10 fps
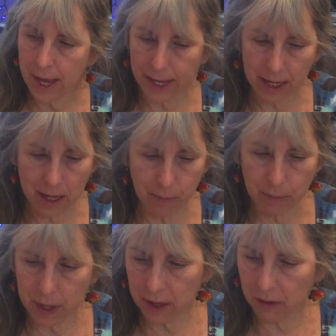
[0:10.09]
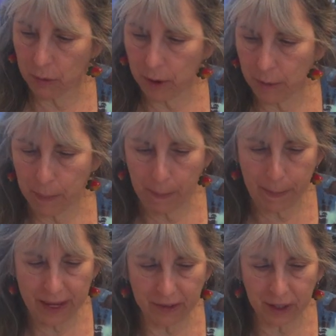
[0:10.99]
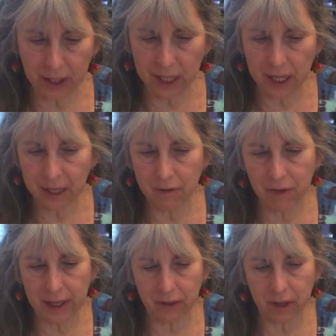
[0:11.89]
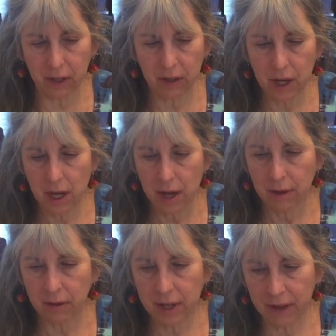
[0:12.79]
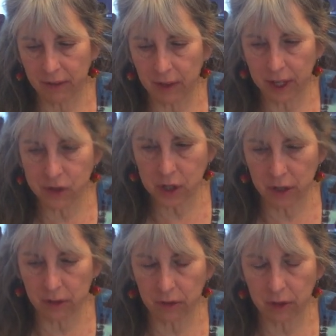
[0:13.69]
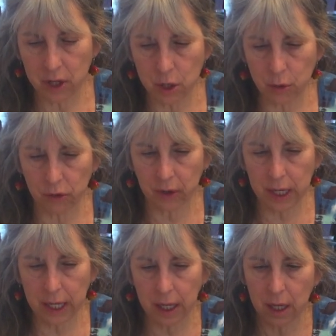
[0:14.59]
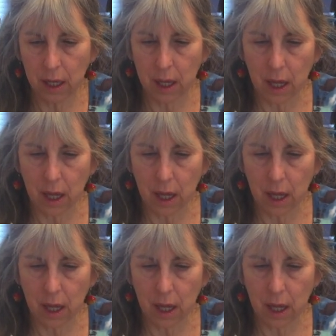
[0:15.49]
and he is basically invented tessellations using